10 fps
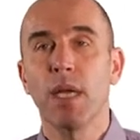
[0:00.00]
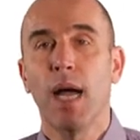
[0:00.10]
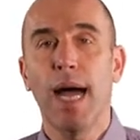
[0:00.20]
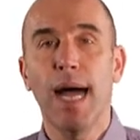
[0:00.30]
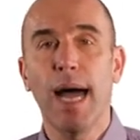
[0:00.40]

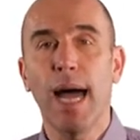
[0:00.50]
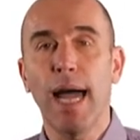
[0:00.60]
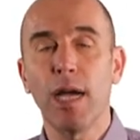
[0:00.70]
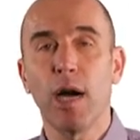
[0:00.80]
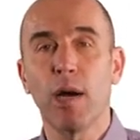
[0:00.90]

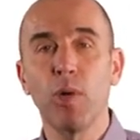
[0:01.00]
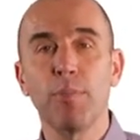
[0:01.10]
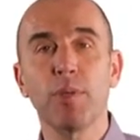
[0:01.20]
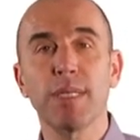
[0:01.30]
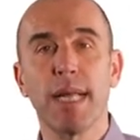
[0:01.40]
I will
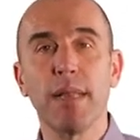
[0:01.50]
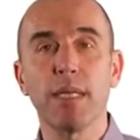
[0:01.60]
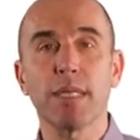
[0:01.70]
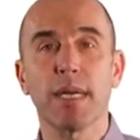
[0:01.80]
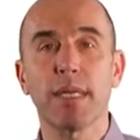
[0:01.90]
present
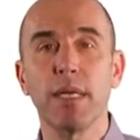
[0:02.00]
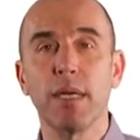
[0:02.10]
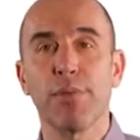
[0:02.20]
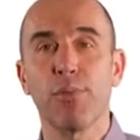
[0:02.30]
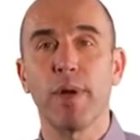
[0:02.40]
this
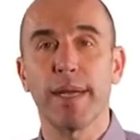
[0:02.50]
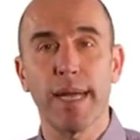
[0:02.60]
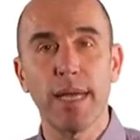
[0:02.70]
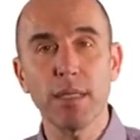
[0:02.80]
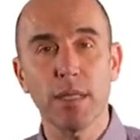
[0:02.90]
technique through a
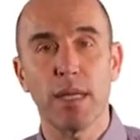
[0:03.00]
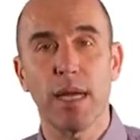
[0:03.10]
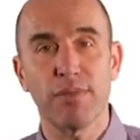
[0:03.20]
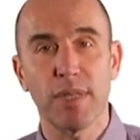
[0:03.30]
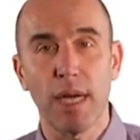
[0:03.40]
case that
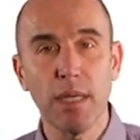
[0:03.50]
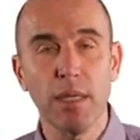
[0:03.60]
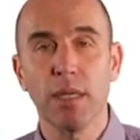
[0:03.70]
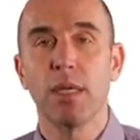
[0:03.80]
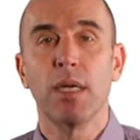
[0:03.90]
I've
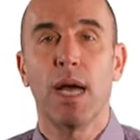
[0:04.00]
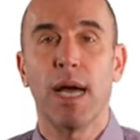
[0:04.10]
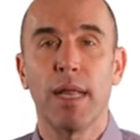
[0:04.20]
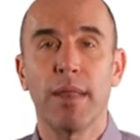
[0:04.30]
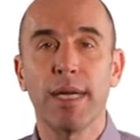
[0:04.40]
done.
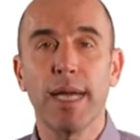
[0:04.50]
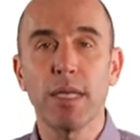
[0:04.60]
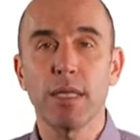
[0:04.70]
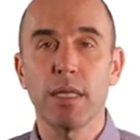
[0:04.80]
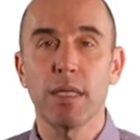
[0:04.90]
The
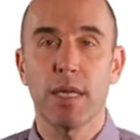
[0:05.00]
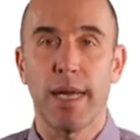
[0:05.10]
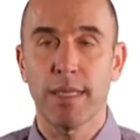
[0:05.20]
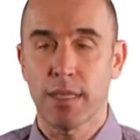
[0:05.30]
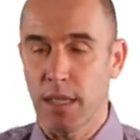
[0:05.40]
case
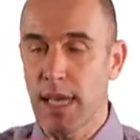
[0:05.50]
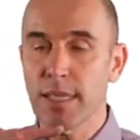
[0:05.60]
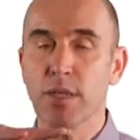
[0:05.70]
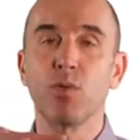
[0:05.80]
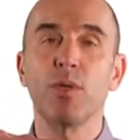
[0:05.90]
has
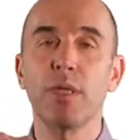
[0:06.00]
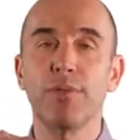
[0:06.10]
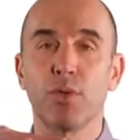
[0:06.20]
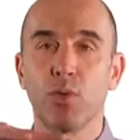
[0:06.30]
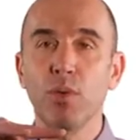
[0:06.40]
class 2
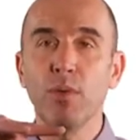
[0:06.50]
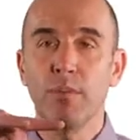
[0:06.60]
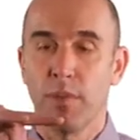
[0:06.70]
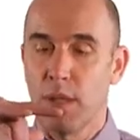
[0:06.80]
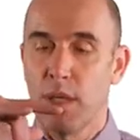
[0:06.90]
div 2.
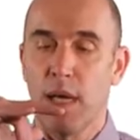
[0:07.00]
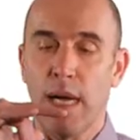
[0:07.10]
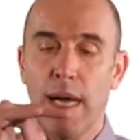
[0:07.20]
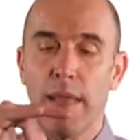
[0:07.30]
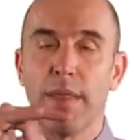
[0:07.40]

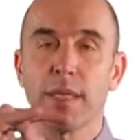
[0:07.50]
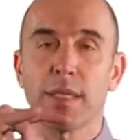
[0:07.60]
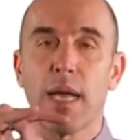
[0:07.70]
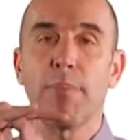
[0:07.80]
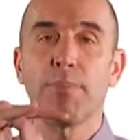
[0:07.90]

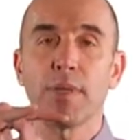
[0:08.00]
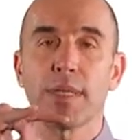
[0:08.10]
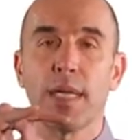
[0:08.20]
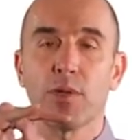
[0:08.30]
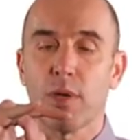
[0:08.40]
The upper
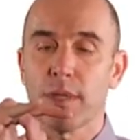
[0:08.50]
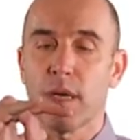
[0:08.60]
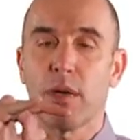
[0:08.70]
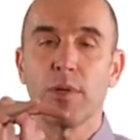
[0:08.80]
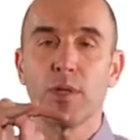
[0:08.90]
centrals
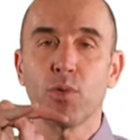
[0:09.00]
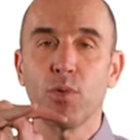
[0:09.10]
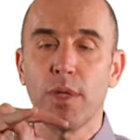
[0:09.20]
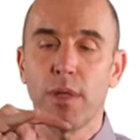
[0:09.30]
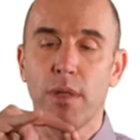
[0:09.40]
are
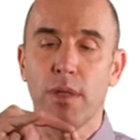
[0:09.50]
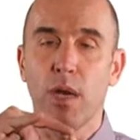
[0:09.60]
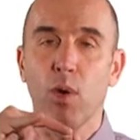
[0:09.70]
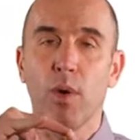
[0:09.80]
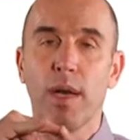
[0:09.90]
retruded, the
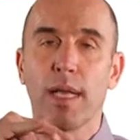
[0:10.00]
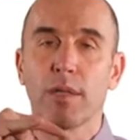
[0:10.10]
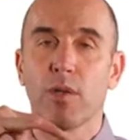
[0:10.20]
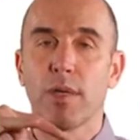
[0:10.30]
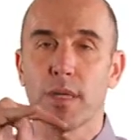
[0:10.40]
lower
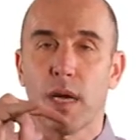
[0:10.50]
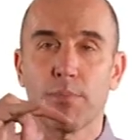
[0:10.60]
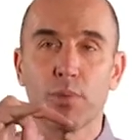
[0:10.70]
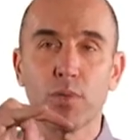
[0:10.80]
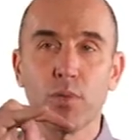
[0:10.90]
laterals are
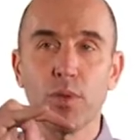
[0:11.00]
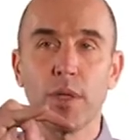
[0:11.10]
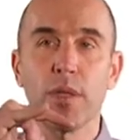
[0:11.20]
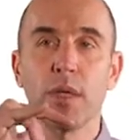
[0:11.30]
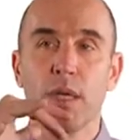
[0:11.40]

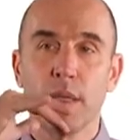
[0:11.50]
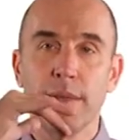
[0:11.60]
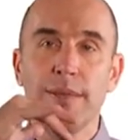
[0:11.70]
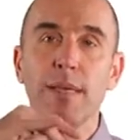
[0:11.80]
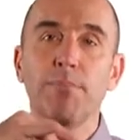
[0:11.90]
protruded.
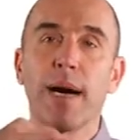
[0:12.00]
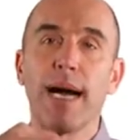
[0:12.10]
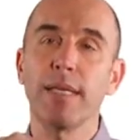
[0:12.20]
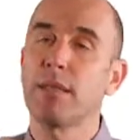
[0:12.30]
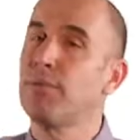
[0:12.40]
Deep
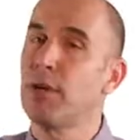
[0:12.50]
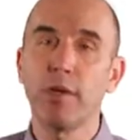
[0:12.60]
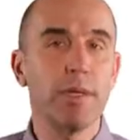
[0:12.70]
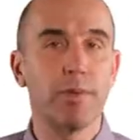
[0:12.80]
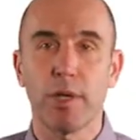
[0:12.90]
bite,
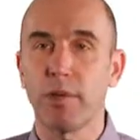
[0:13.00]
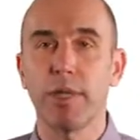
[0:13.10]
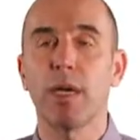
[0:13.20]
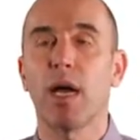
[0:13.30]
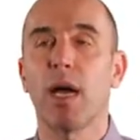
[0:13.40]
very,
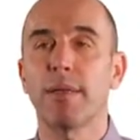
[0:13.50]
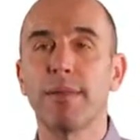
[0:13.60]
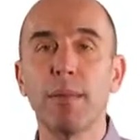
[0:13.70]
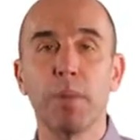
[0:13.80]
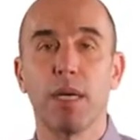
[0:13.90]
very
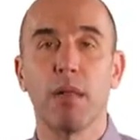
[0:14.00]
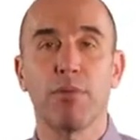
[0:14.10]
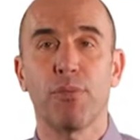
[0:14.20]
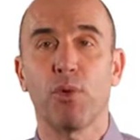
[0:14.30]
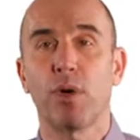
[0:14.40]
typical
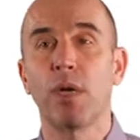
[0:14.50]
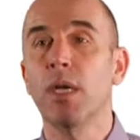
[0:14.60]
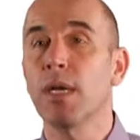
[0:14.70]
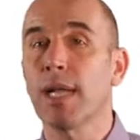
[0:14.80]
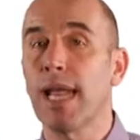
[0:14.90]
for
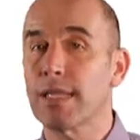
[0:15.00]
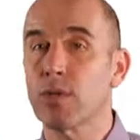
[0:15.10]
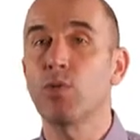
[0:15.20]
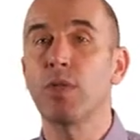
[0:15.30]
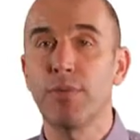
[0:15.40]
class
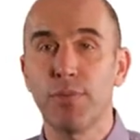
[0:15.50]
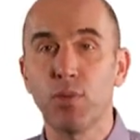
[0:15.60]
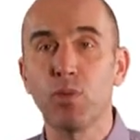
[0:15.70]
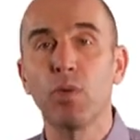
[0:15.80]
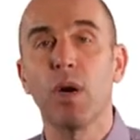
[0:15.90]
2 div
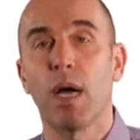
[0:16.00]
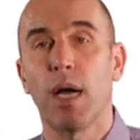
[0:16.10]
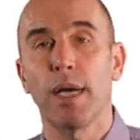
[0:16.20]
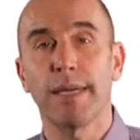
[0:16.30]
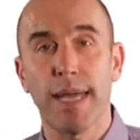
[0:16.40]
2
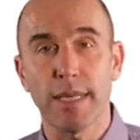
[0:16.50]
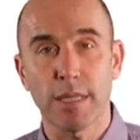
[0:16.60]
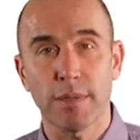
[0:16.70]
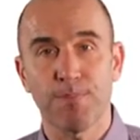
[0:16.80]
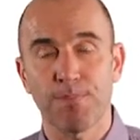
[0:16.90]

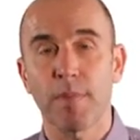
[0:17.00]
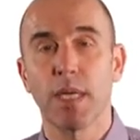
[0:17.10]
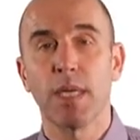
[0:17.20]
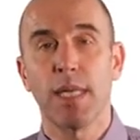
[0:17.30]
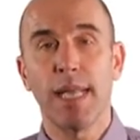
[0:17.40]
case.
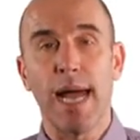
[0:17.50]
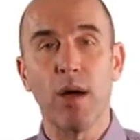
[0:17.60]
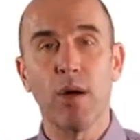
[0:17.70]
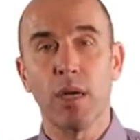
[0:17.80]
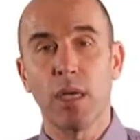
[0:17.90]

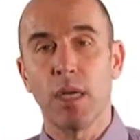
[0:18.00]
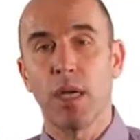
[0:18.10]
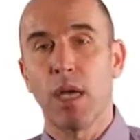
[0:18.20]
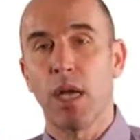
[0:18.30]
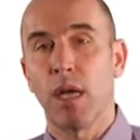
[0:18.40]
Now,
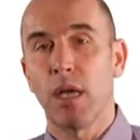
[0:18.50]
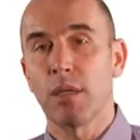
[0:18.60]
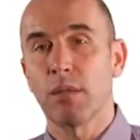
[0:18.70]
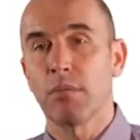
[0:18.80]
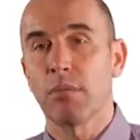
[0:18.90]

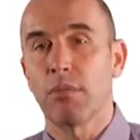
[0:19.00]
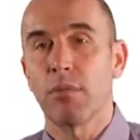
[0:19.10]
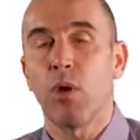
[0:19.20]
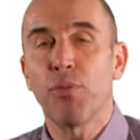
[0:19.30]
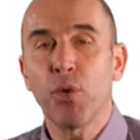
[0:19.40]

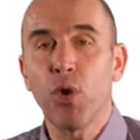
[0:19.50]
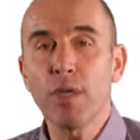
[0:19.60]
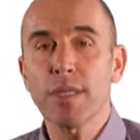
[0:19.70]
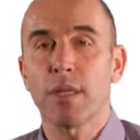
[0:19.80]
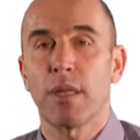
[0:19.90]
of
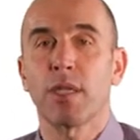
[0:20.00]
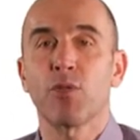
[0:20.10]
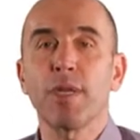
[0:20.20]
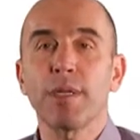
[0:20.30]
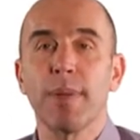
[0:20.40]
course, the
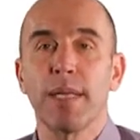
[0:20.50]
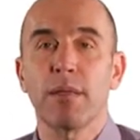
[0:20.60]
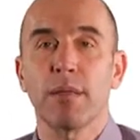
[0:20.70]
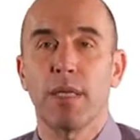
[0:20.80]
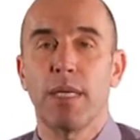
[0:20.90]

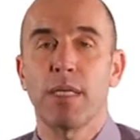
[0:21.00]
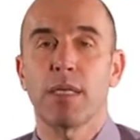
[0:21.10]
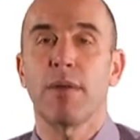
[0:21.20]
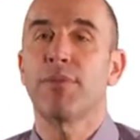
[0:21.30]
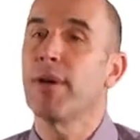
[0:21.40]
treatment
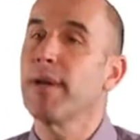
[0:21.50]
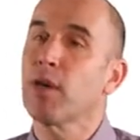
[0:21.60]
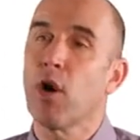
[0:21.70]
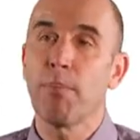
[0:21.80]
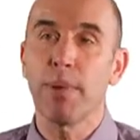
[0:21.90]
is a very
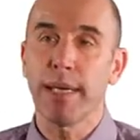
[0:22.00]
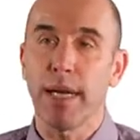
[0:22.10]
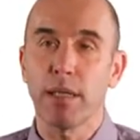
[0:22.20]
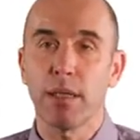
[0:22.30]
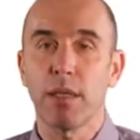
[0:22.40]

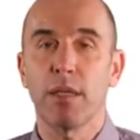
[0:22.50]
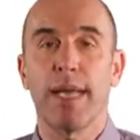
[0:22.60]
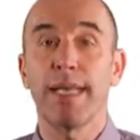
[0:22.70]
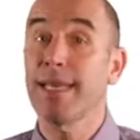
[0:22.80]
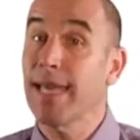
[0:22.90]
complicated
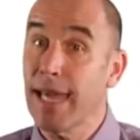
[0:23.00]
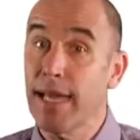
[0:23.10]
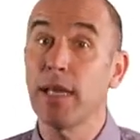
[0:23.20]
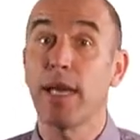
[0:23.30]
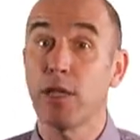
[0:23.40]
and
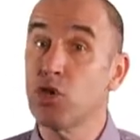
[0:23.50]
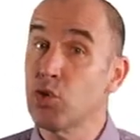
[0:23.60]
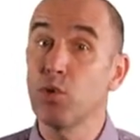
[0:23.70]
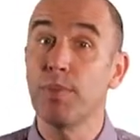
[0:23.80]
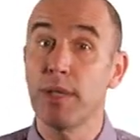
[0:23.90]
can and
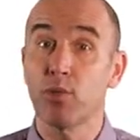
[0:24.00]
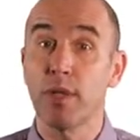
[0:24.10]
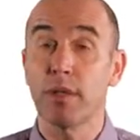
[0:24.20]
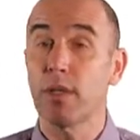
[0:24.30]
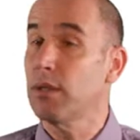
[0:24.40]
should be
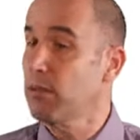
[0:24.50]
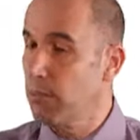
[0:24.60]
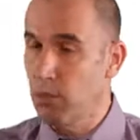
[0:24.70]
treated